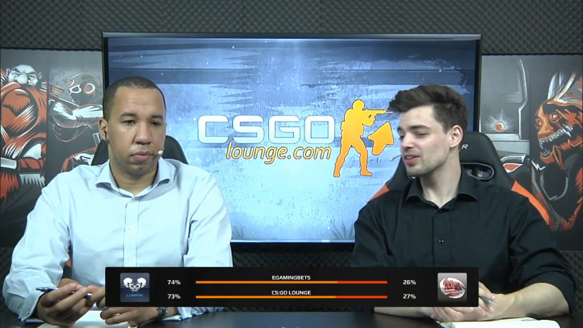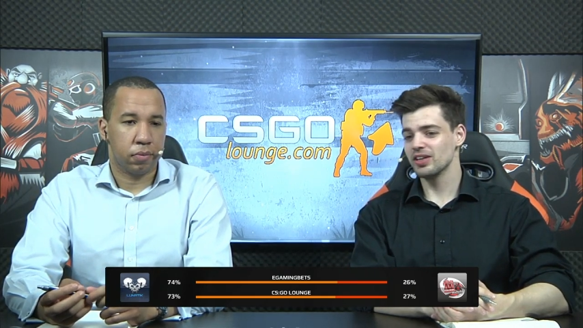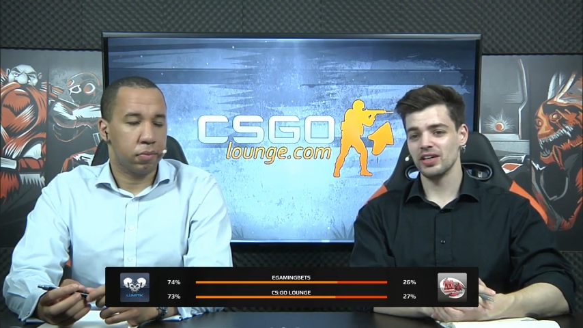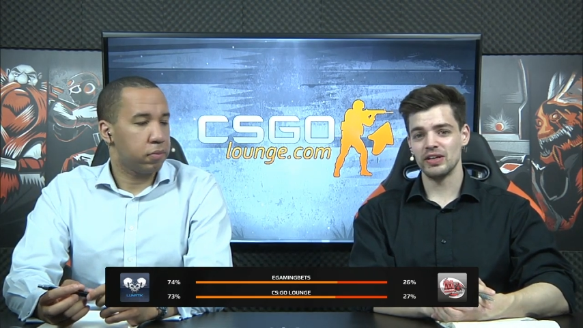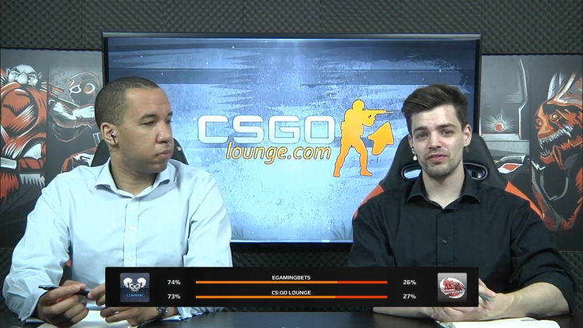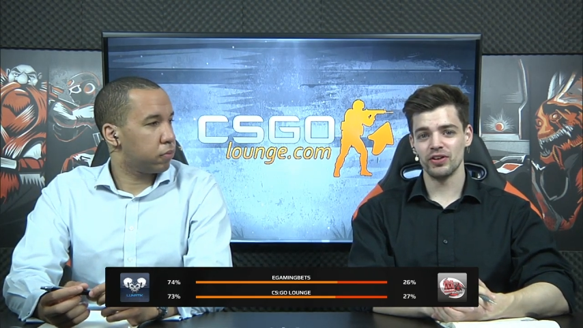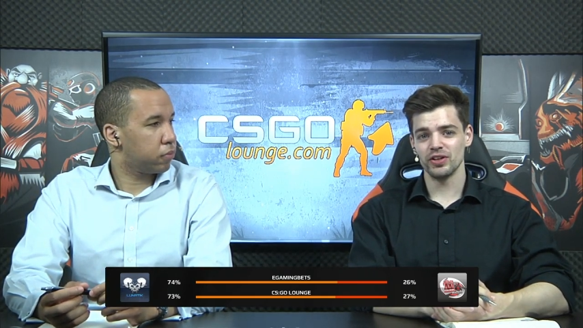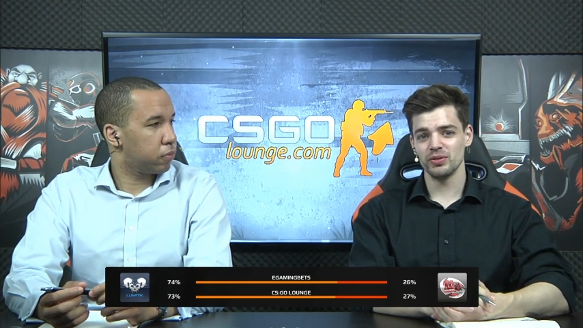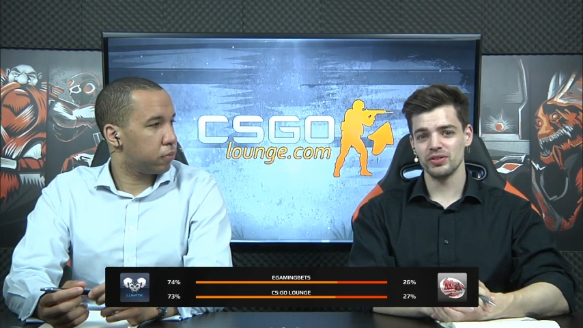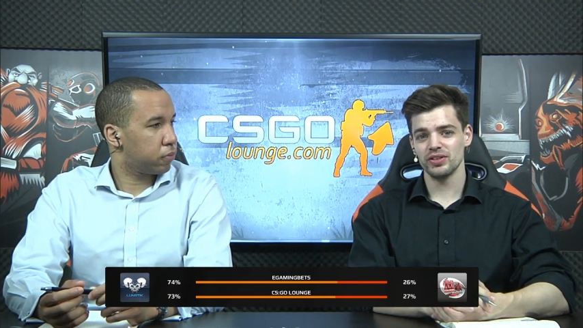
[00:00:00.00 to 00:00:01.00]
Speaker 1: Uh,
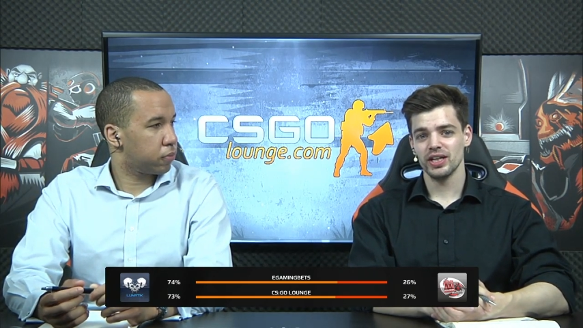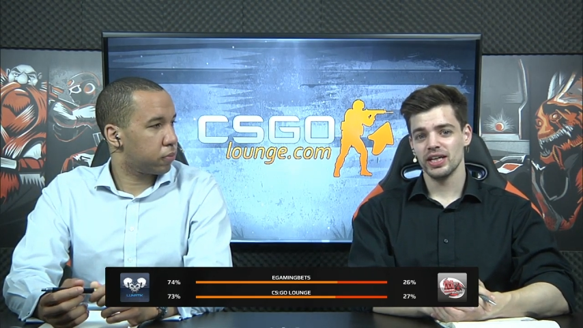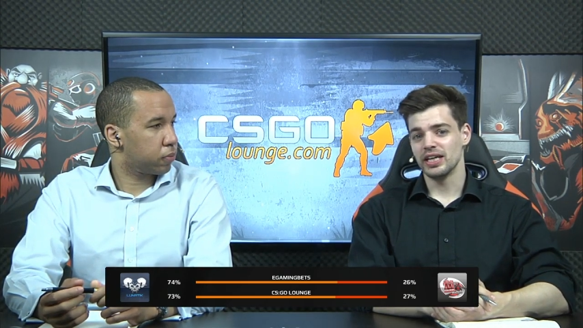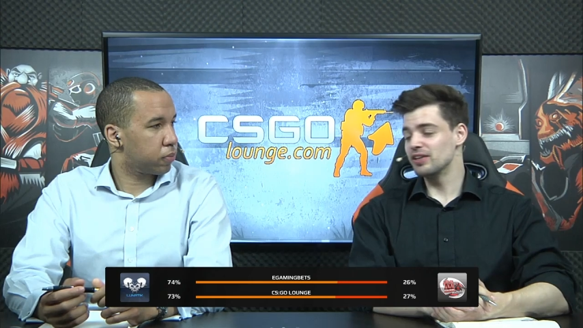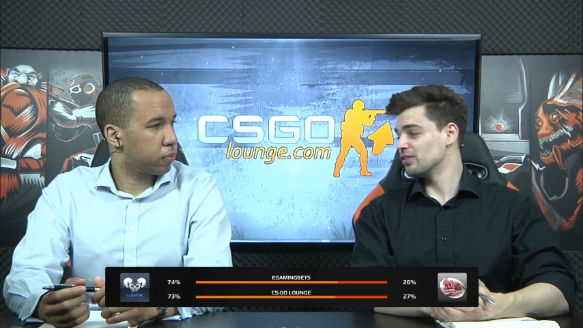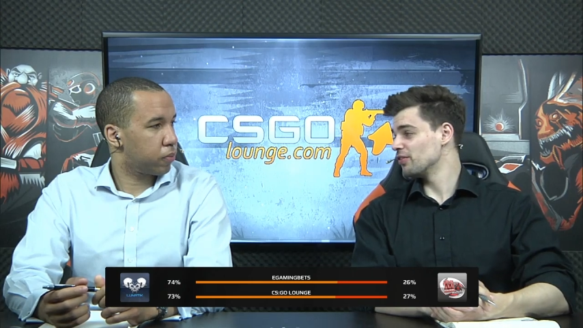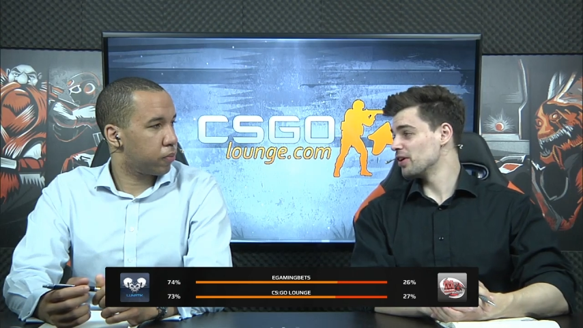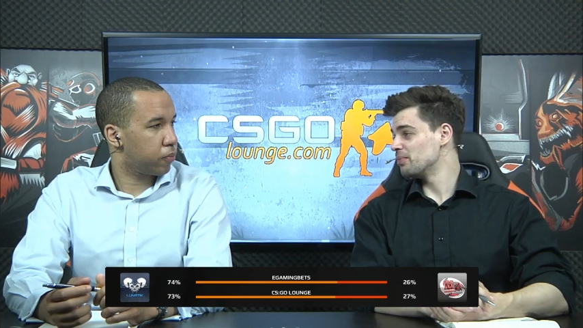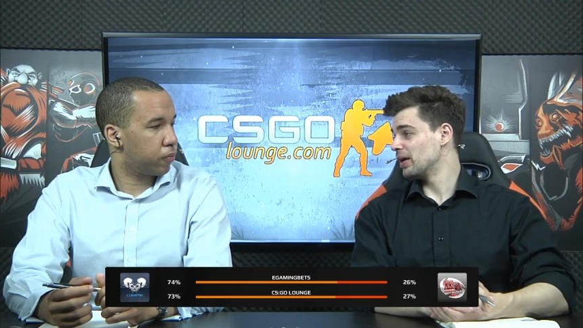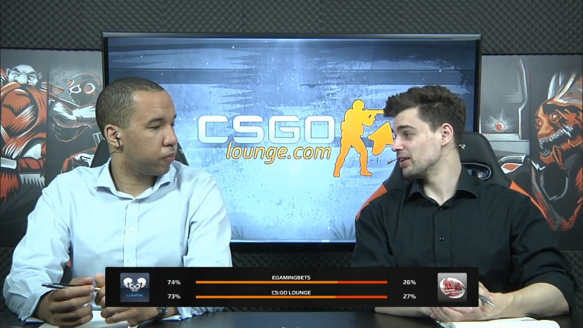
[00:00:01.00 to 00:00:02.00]
Inferno is, is a
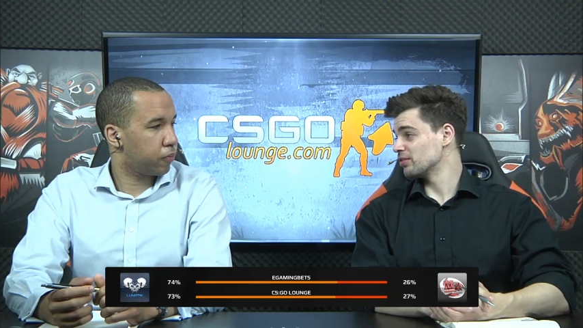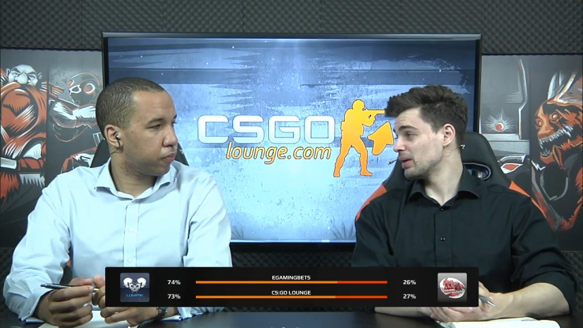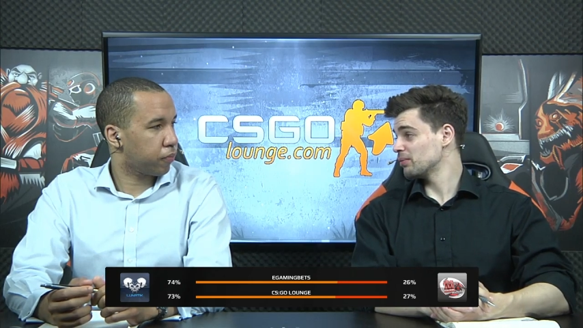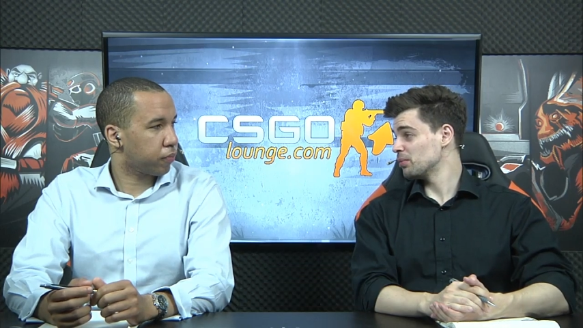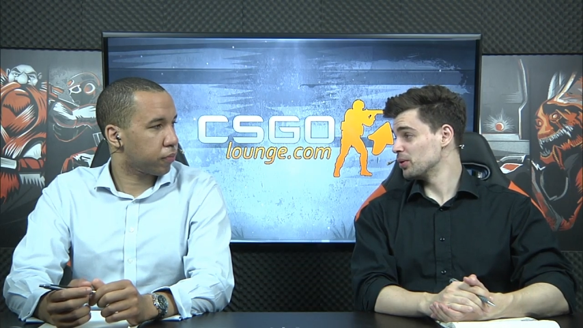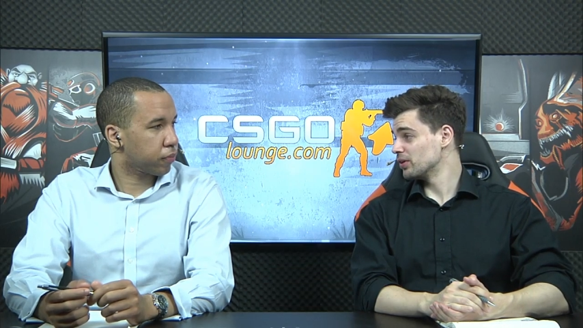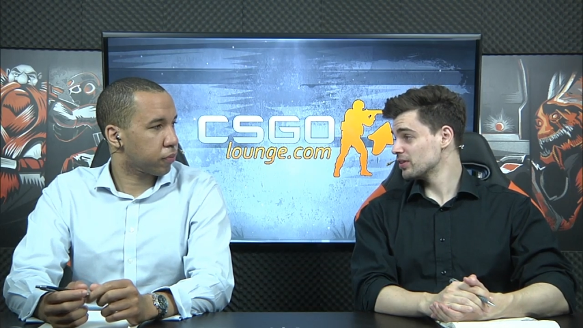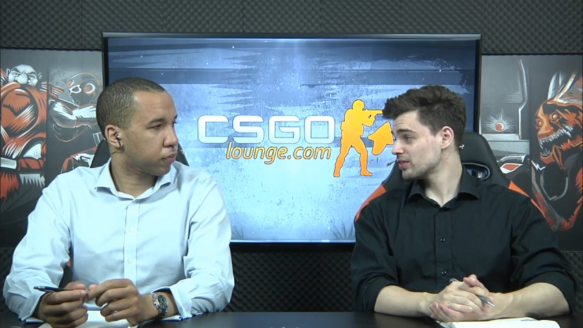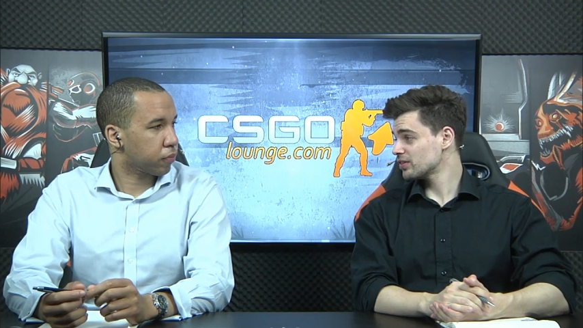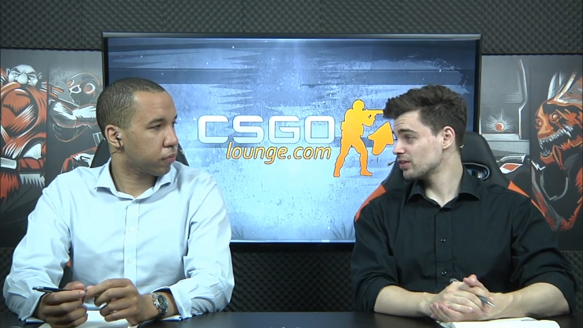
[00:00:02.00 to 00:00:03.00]
very balanced map, to be
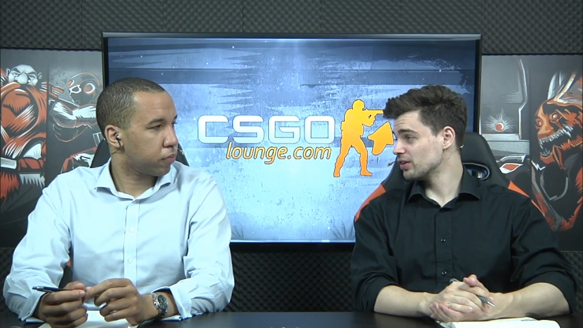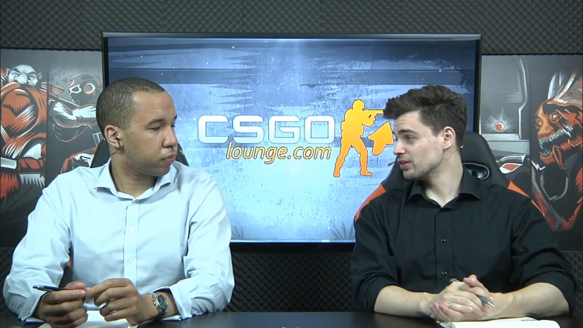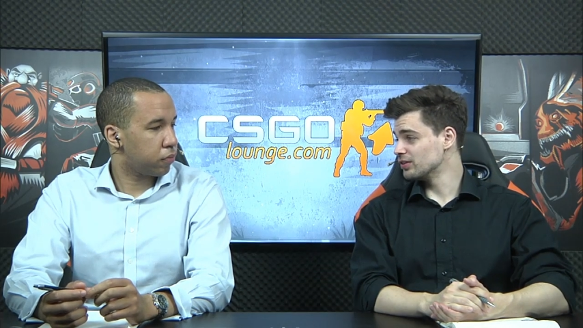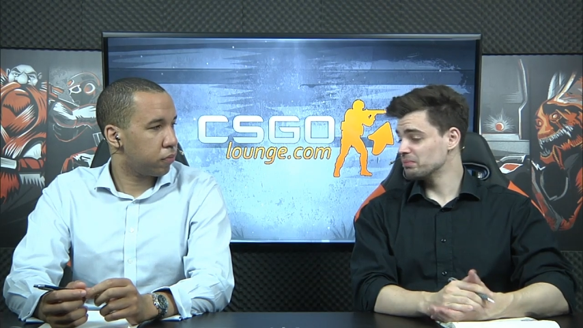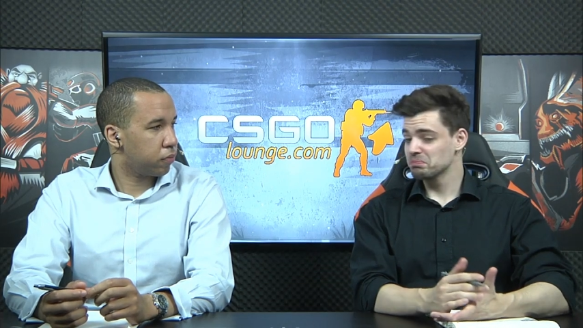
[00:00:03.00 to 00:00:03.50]
honest. So...